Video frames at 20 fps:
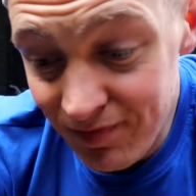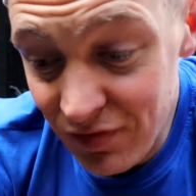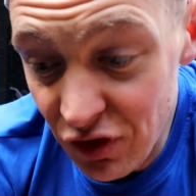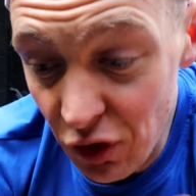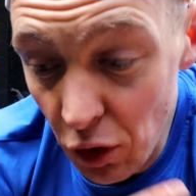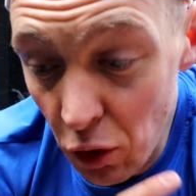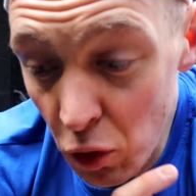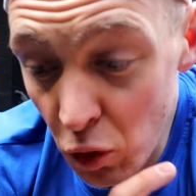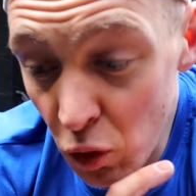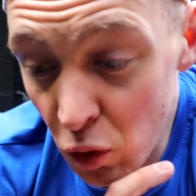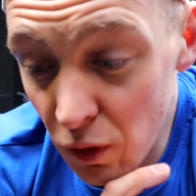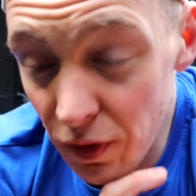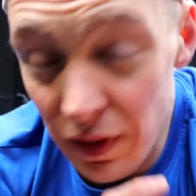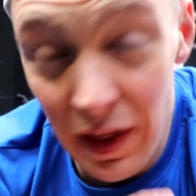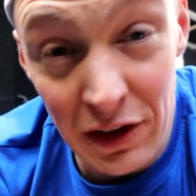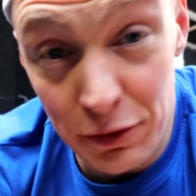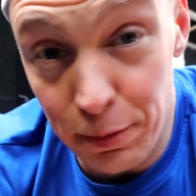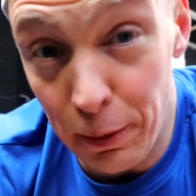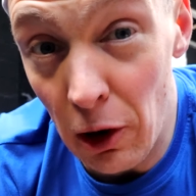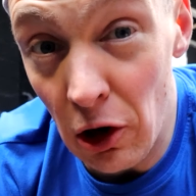So
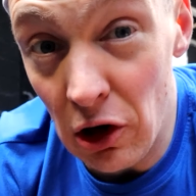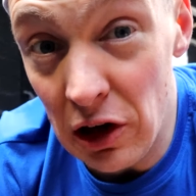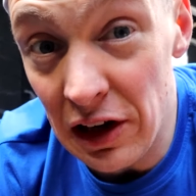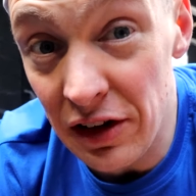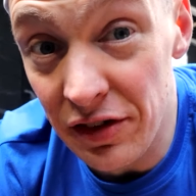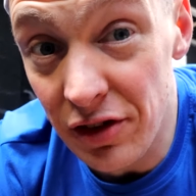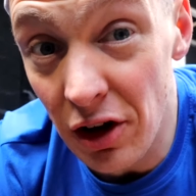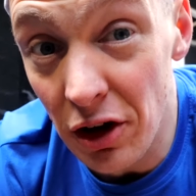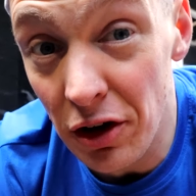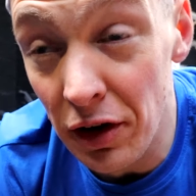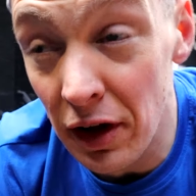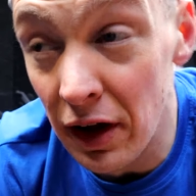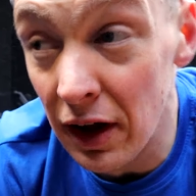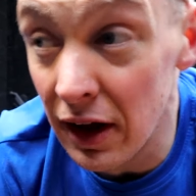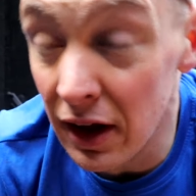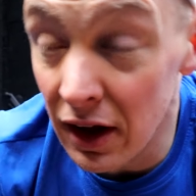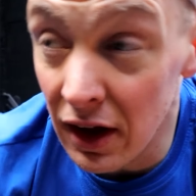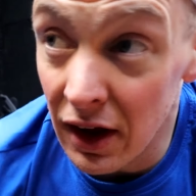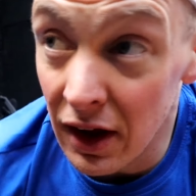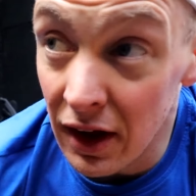that's power clean's done,
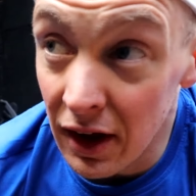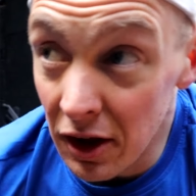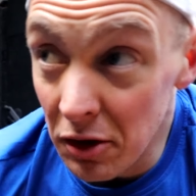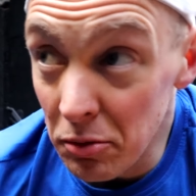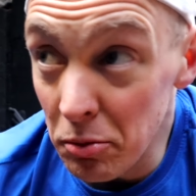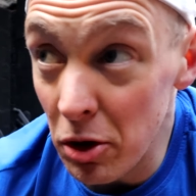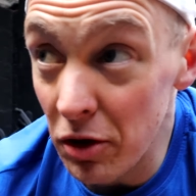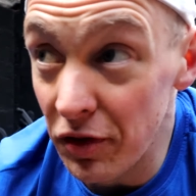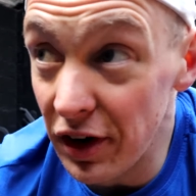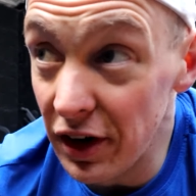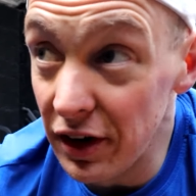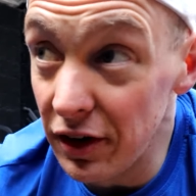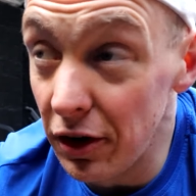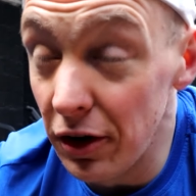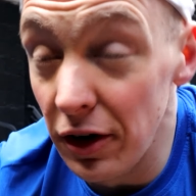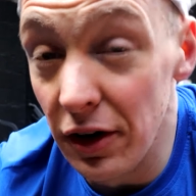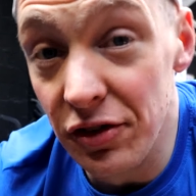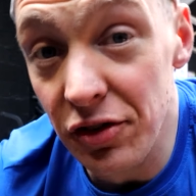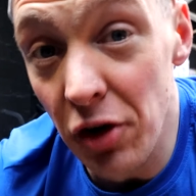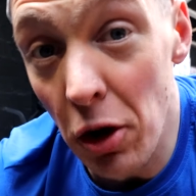moving on
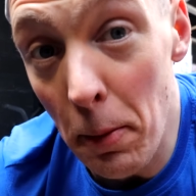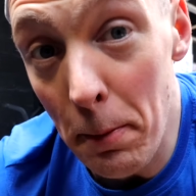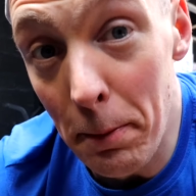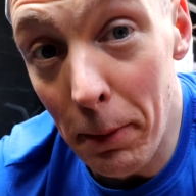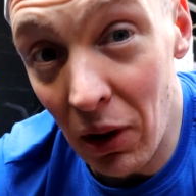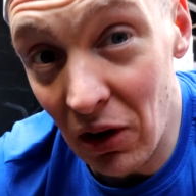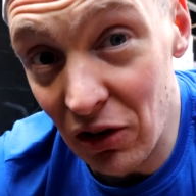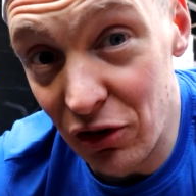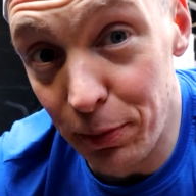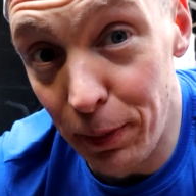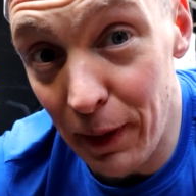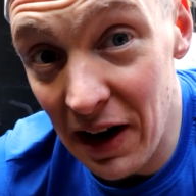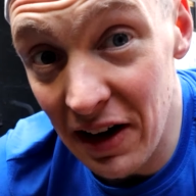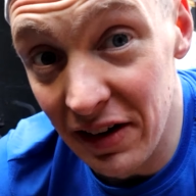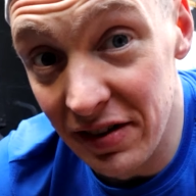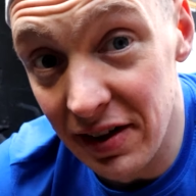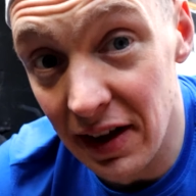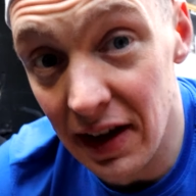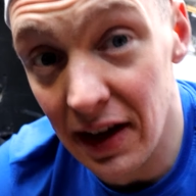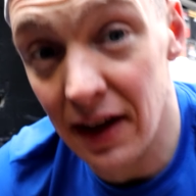now to some push
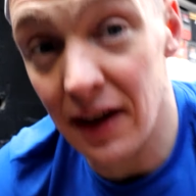press.